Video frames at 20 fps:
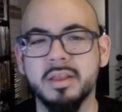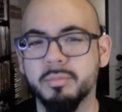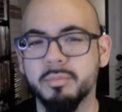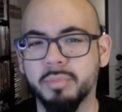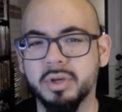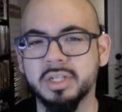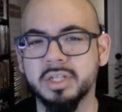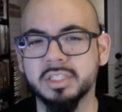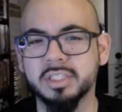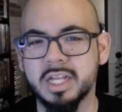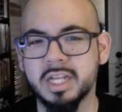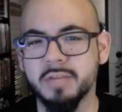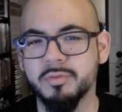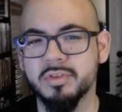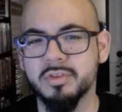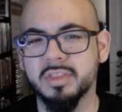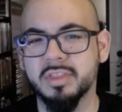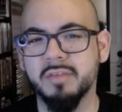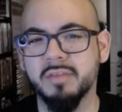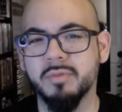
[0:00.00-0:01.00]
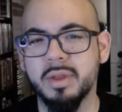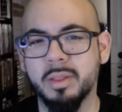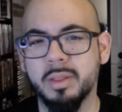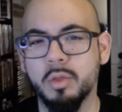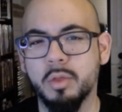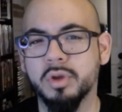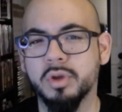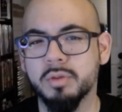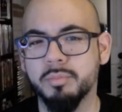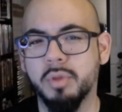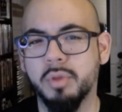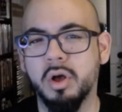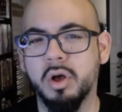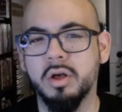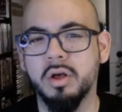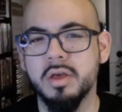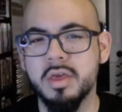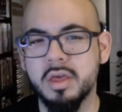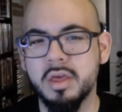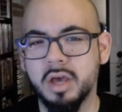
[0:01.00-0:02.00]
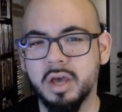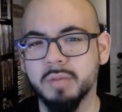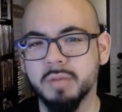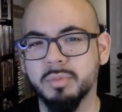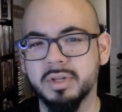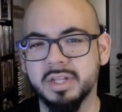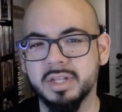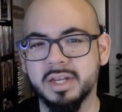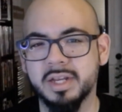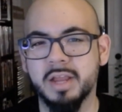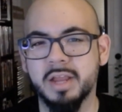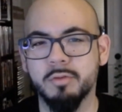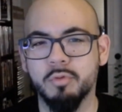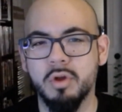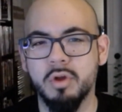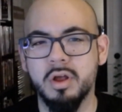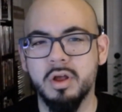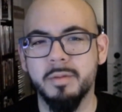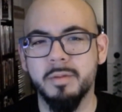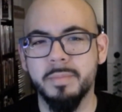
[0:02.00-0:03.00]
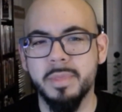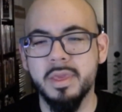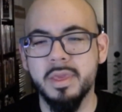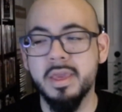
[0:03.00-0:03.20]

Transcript: punch that he received by Logan Paul on Monday Night Raw,